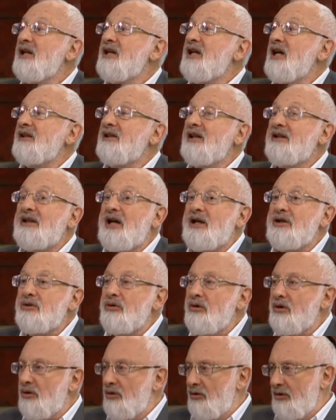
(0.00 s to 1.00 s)
I need to stop
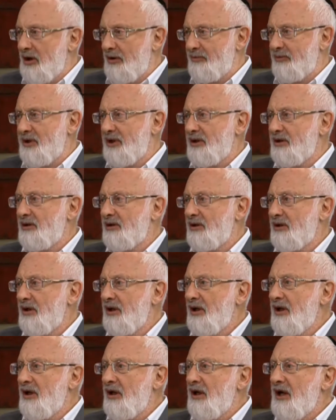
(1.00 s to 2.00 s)
a little bit?
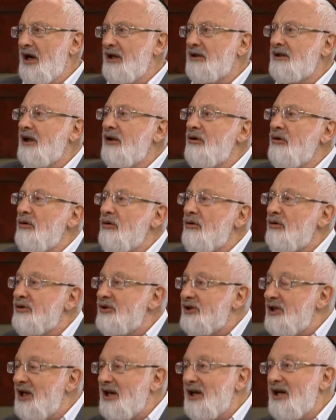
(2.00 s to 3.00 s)

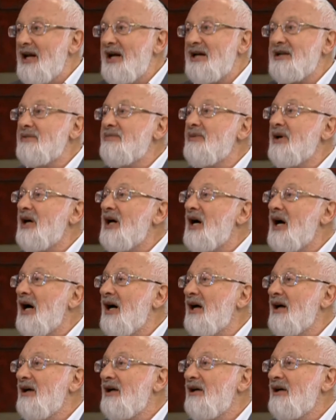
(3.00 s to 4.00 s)
Because you'll help him
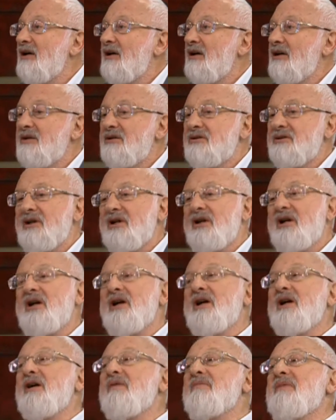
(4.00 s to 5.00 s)
too.
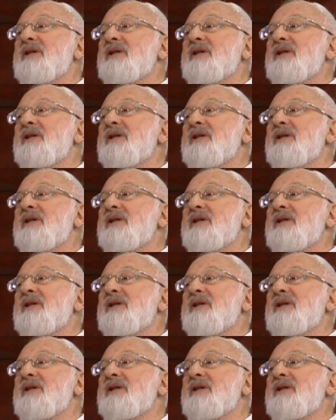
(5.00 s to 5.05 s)
You're not